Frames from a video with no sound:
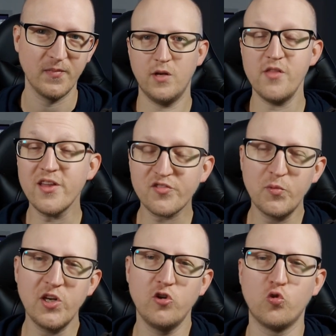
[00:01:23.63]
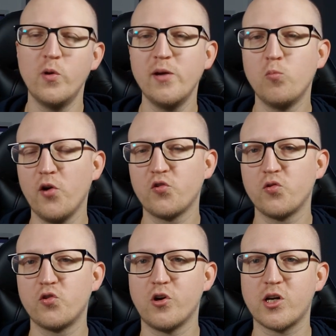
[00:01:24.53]
In this video, we want to
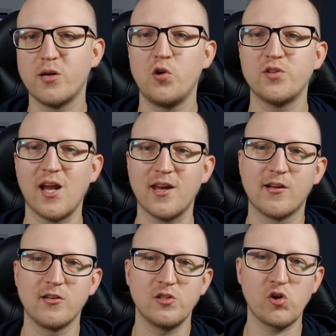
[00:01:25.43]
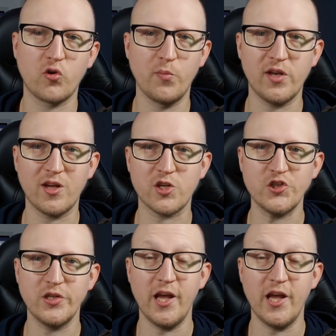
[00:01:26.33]
talk about technical documentation.